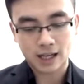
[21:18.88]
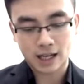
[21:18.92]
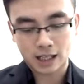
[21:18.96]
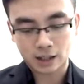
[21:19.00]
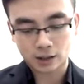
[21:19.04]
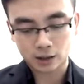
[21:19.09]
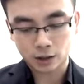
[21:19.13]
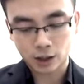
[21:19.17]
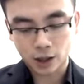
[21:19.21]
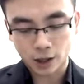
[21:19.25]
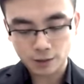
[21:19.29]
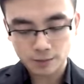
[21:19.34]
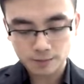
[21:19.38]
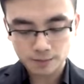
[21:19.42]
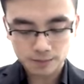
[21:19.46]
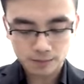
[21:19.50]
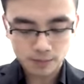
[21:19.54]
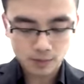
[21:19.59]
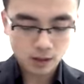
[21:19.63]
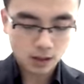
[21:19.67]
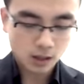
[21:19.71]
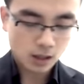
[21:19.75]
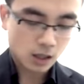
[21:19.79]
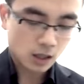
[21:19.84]
I don't know,
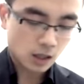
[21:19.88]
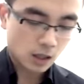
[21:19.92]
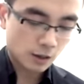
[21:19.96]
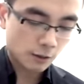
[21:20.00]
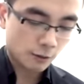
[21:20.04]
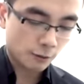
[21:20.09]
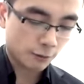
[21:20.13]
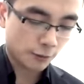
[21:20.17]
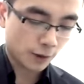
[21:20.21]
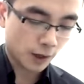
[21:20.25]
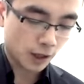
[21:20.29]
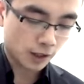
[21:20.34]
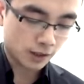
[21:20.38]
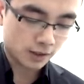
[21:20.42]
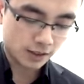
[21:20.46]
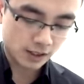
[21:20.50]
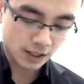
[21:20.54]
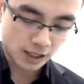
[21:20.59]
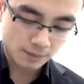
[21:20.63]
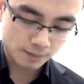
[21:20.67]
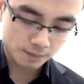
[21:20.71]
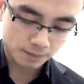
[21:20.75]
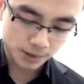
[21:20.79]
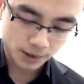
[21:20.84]

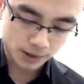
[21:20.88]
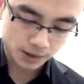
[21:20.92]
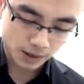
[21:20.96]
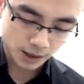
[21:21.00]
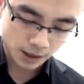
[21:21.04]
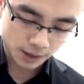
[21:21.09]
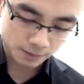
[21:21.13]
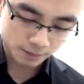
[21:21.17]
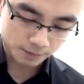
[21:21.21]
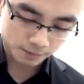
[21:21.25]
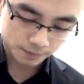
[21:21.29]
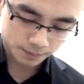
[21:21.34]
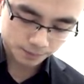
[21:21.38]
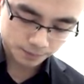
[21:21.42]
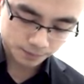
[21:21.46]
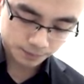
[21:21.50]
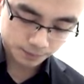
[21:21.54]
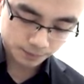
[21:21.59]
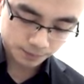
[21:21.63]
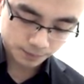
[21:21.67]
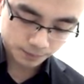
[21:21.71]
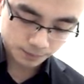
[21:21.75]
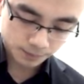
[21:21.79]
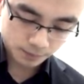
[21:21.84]
thirteen percent,
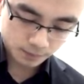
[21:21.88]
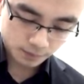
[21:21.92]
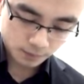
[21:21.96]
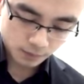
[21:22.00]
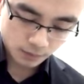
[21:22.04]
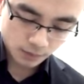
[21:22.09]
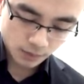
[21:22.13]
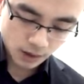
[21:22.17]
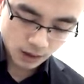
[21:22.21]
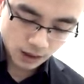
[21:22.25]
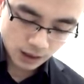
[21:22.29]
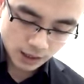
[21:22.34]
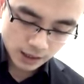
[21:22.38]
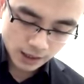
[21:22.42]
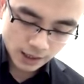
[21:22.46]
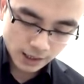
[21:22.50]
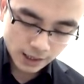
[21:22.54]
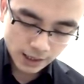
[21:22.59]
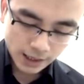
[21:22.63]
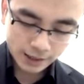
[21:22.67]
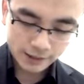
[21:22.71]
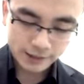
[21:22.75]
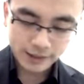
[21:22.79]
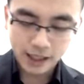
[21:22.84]

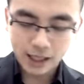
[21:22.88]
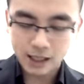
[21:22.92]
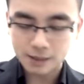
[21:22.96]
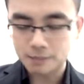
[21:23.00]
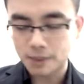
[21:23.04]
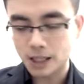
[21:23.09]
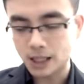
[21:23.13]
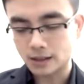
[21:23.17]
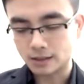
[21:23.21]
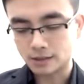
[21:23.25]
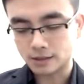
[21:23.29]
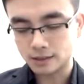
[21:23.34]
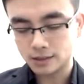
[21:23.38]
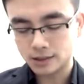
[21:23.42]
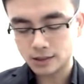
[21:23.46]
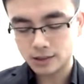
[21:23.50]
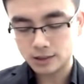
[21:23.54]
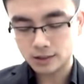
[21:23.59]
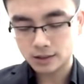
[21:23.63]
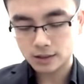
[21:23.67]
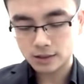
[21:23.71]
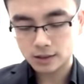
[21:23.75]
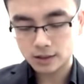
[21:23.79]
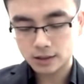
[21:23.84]
and that means